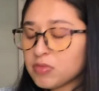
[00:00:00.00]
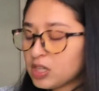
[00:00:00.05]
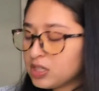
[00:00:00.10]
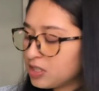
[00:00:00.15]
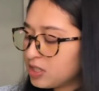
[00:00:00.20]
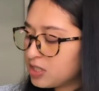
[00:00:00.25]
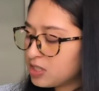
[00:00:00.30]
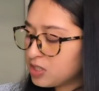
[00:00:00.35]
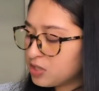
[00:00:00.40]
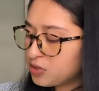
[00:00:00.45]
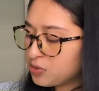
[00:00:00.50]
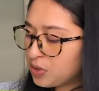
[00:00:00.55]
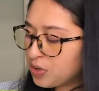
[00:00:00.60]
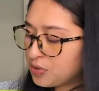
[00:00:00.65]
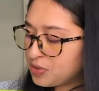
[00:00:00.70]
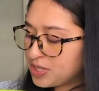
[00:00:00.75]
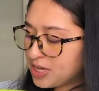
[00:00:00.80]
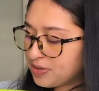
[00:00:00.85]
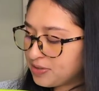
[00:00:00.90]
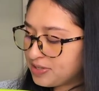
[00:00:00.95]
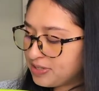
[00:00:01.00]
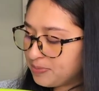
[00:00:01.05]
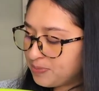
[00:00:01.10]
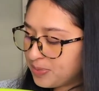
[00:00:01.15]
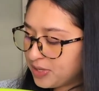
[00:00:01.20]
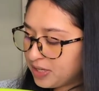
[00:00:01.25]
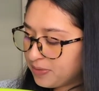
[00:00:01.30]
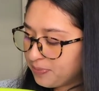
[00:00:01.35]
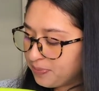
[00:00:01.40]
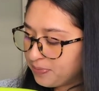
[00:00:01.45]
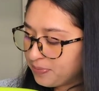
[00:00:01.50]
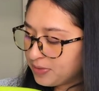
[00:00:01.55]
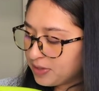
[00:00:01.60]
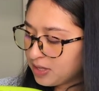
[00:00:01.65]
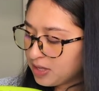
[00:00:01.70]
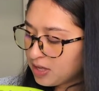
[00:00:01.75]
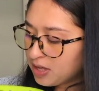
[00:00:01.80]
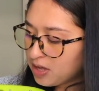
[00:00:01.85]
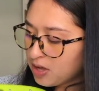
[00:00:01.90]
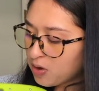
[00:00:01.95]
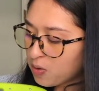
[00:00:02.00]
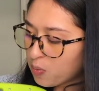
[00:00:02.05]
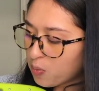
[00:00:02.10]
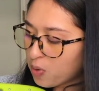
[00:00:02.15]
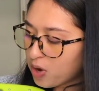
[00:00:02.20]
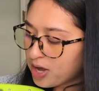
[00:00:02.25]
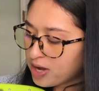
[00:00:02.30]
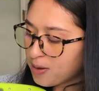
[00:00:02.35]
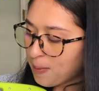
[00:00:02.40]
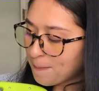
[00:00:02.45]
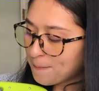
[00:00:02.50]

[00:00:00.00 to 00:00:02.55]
Let's go down to B. 1